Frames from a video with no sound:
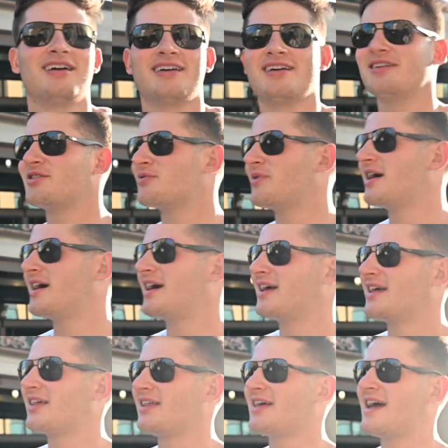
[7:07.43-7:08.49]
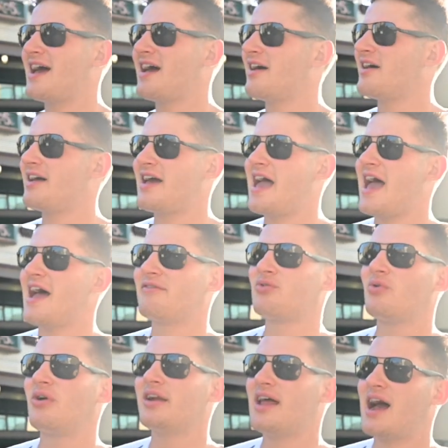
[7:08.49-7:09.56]
Either way,
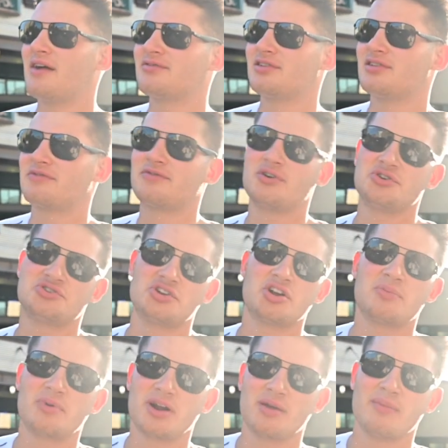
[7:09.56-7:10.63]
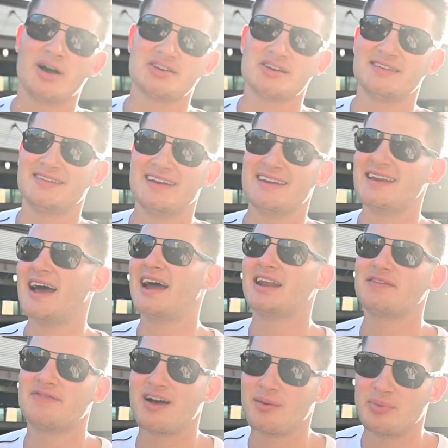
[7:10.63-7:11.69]
everyone after their first year, pretty much, I'd say
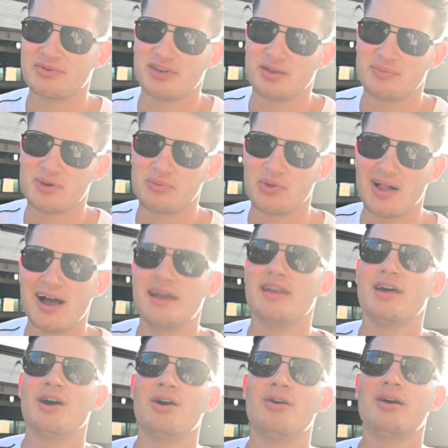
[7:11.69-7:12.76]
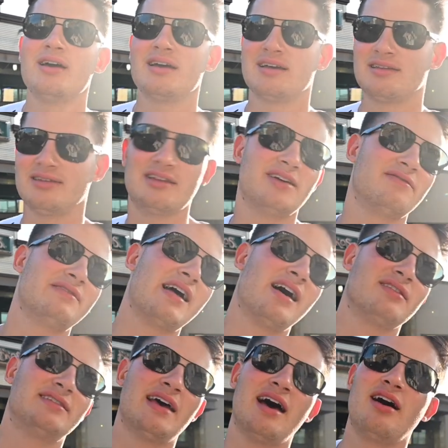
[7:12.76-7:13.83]
95% of people I know live
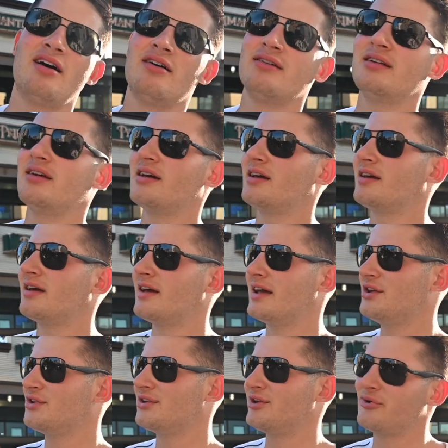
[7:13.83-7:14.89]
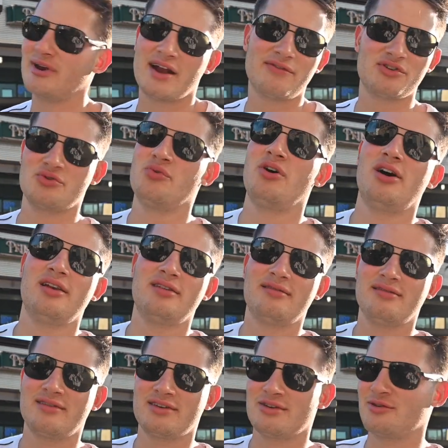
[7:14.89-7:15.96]
downtown, and you can do whatever you
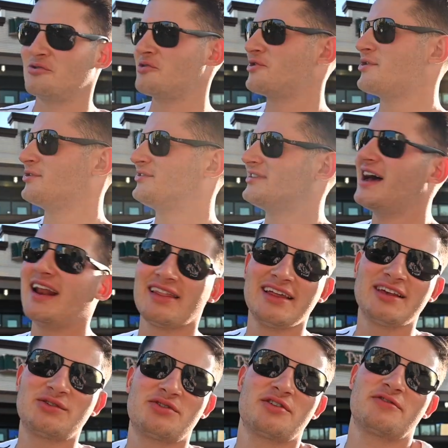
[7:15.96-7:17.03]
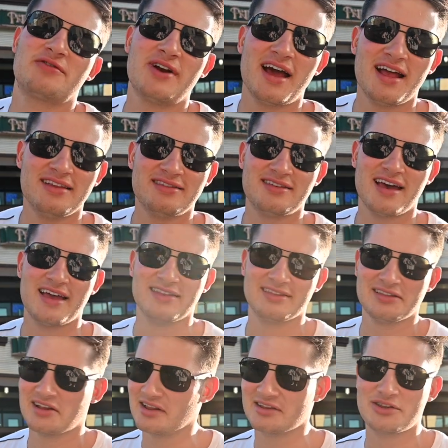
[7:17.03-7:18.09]
want. You, you sign a lease with your friends
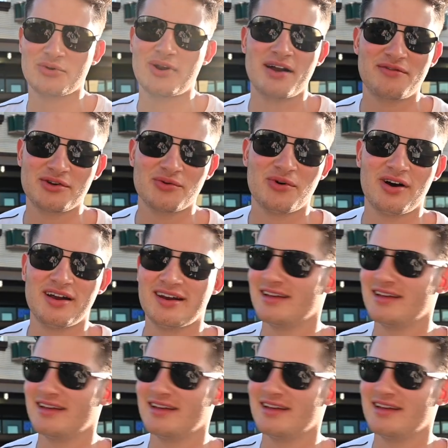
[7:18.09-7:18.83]
and literally do whatever you want.